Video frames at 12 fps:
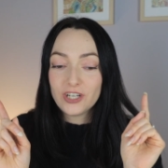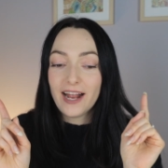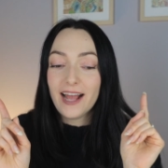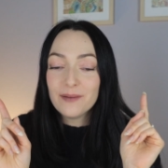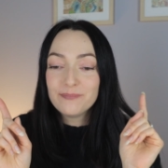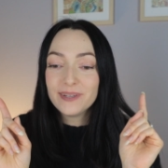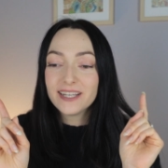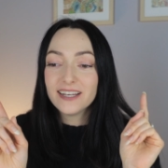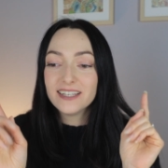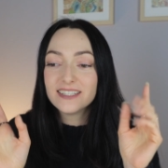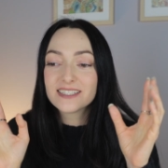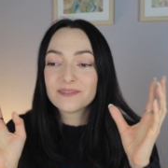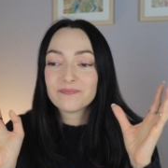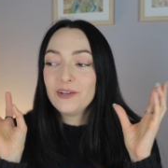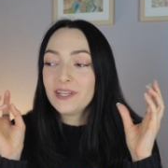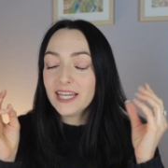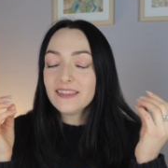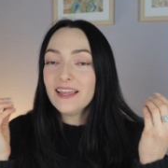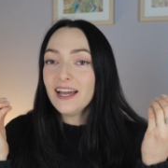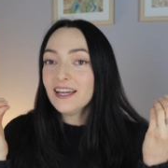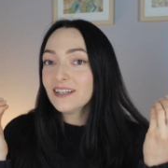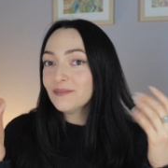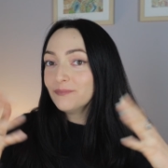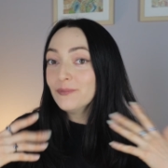trap because you get
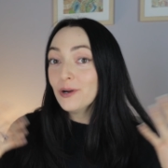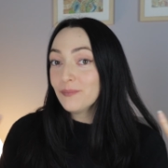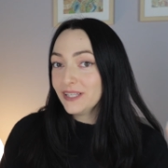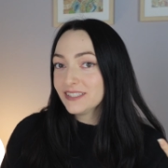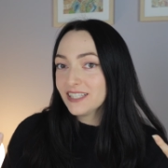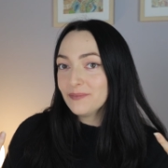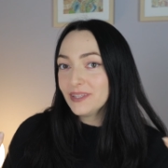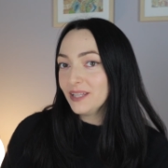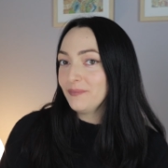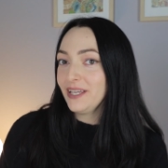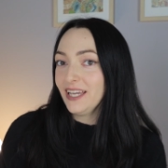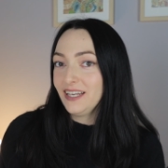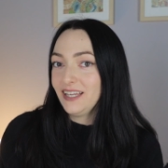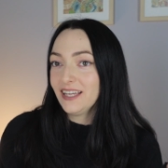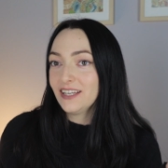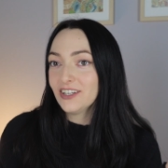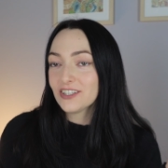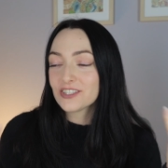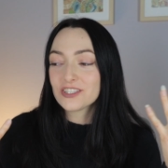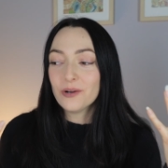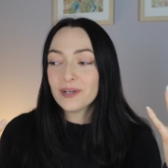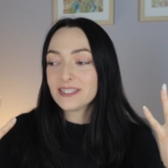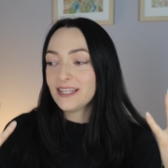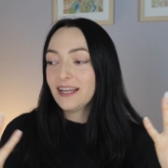that momentum in the beginning and you're
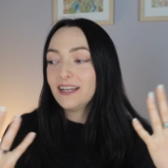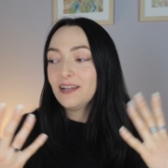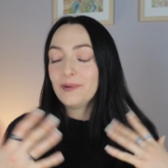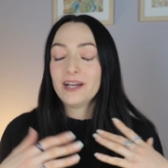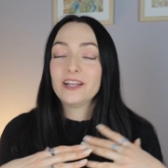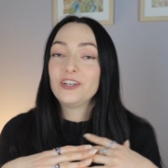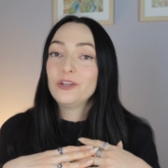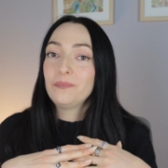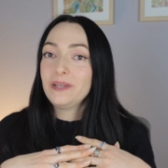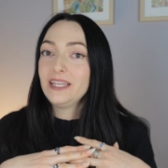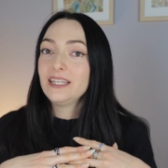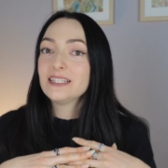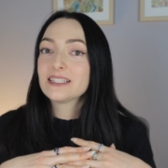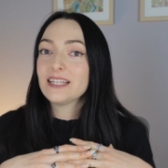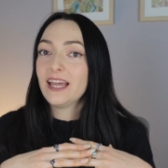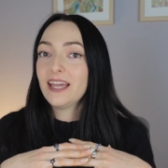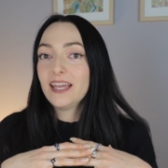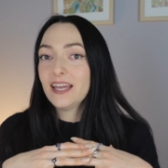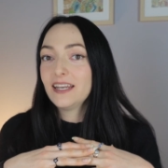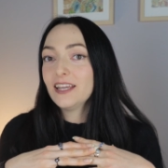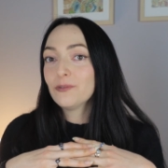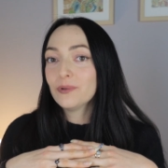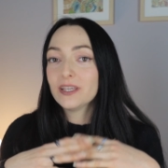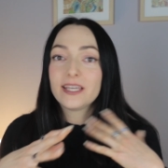so excited about a new piece and
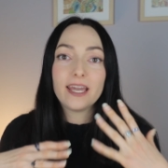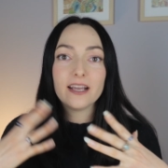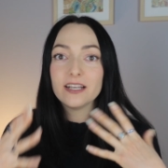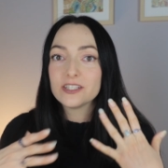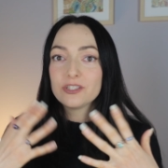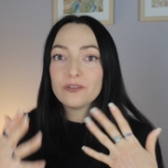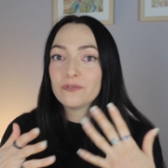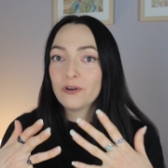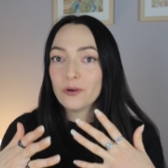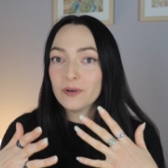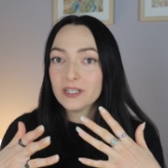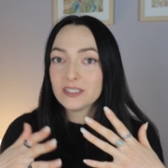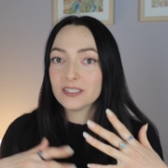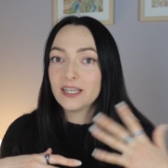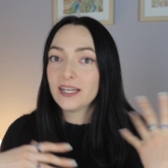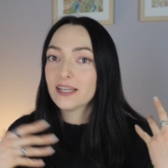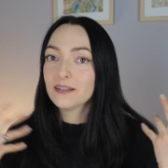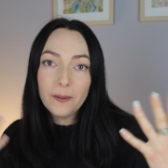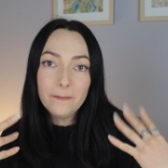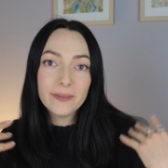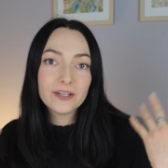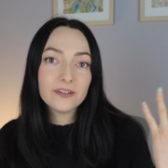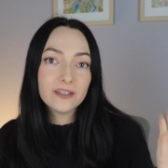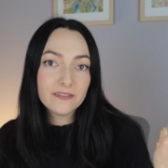it really carries you forward to like the
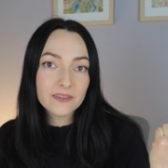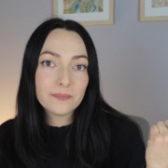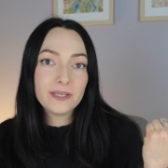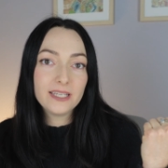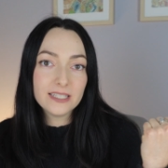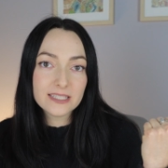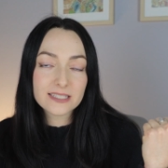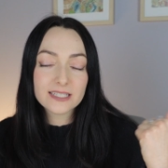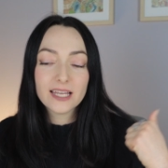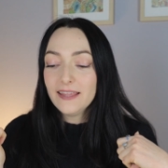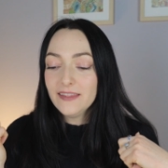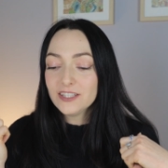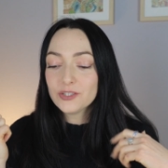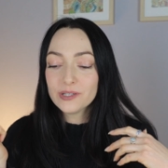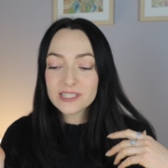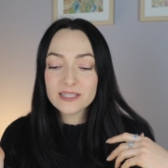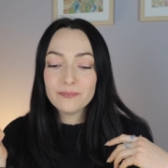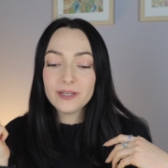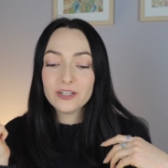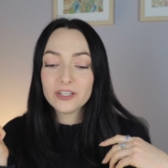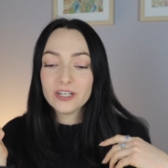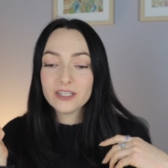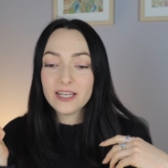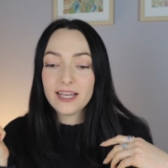middle of the piece. And then towards the middle,
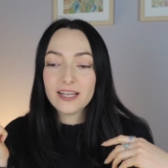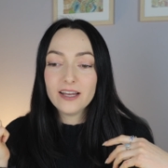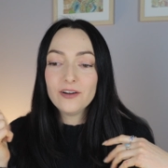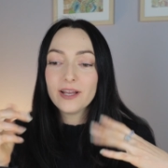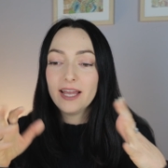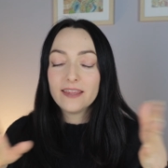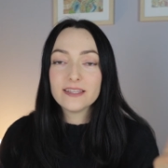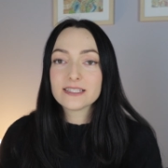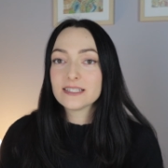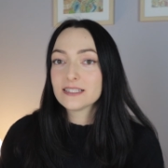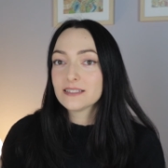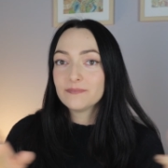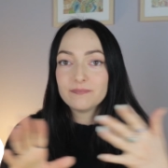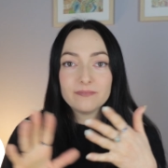you're like, okay, this is